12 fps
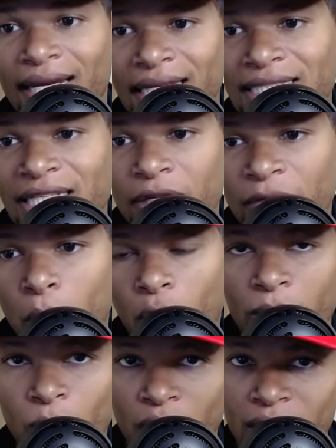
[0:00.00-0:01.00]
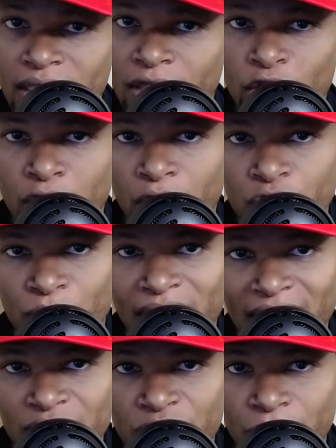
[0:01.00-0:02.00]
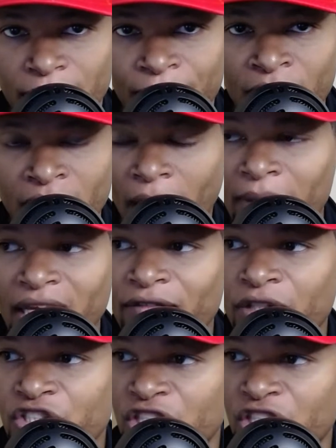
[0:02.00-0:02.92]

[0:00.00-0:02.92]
and he's going to be more and more clear the closer he gets to it. I mean, even